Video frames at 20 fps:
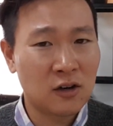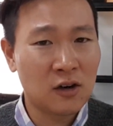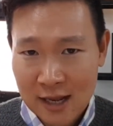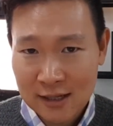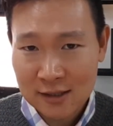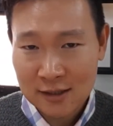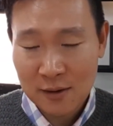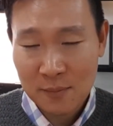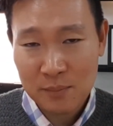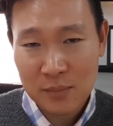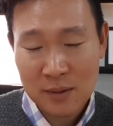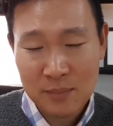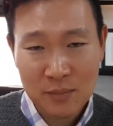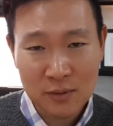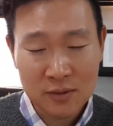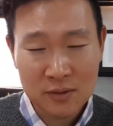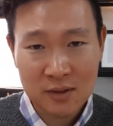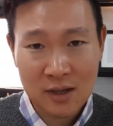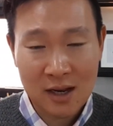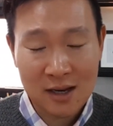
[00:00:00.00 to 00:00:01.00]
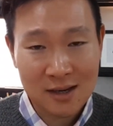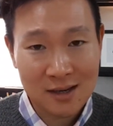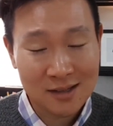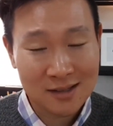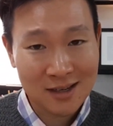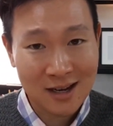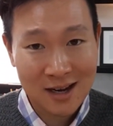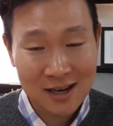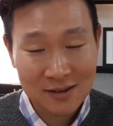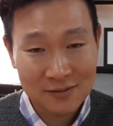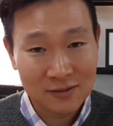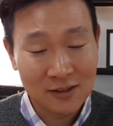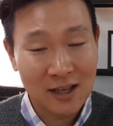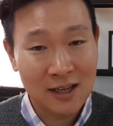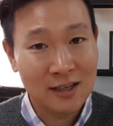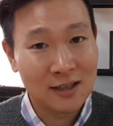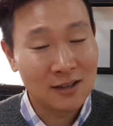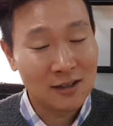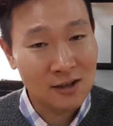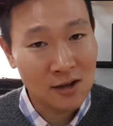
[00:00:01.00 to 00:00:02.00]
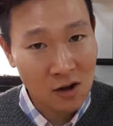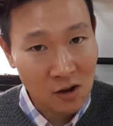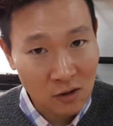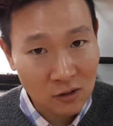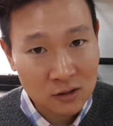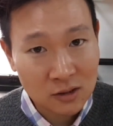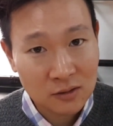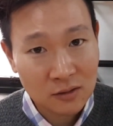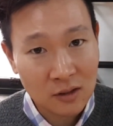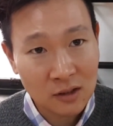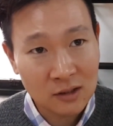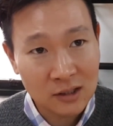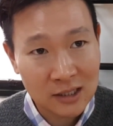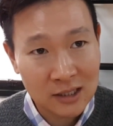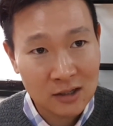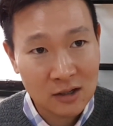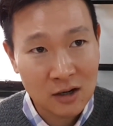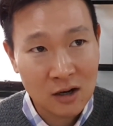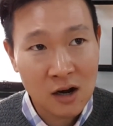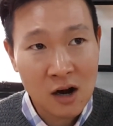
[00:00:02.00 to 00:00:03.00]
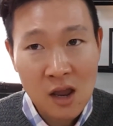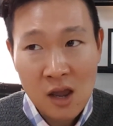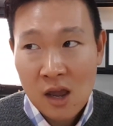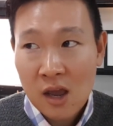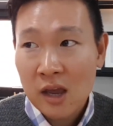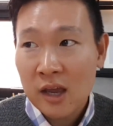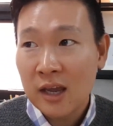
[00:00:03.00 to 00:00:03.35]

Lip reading: and some people say he's kind of like a cult leader.